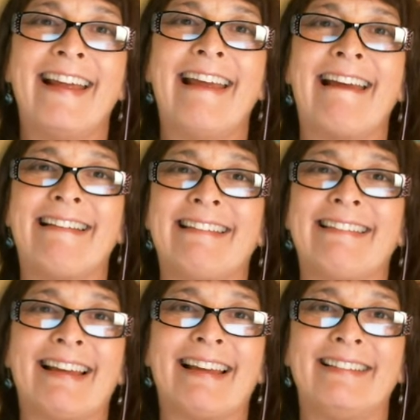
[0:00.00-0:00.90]

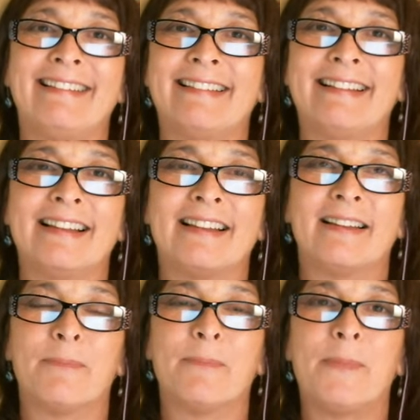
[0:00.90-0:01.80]
and that
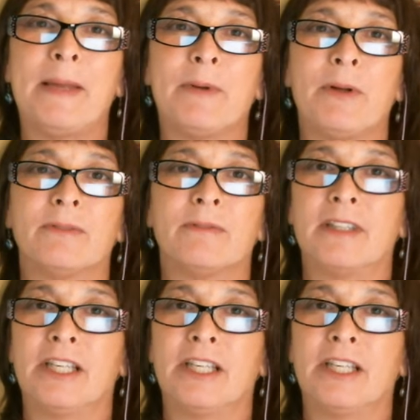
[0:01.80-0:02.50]
people,